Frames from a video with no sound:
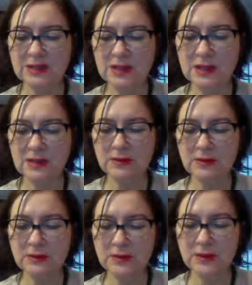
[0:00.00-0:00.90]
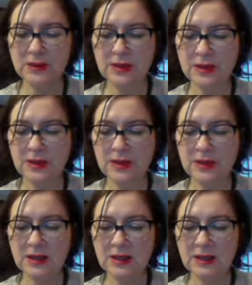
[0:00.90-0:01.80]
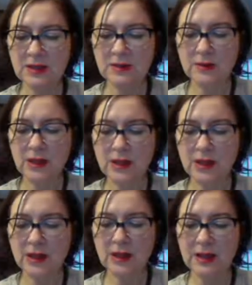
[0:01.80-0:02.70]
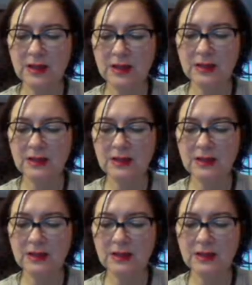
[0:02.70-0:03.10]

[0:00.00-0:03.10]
started. Okay.